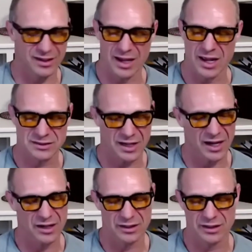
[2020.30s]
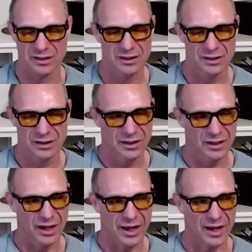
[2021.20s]
gosh, I don't
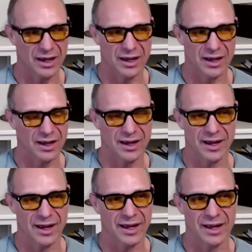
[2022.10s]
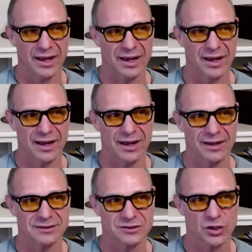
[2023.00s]
I I
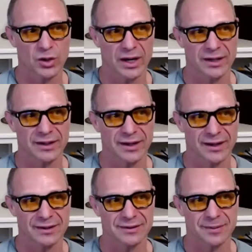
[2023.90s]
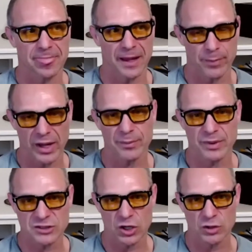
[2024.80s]
so I I bought a
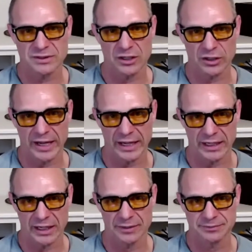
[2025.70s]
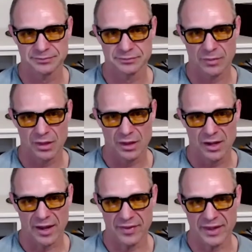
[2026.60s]
bunch of homes in Arcadia,
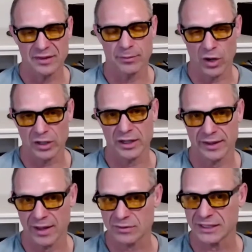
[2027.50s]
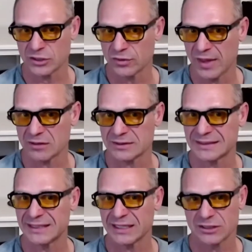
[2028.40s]
and then the market, and that was like
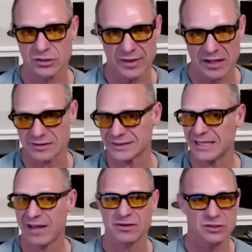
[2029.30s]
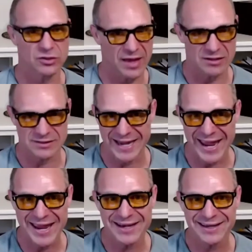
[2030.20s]
2006, 2007, 2008.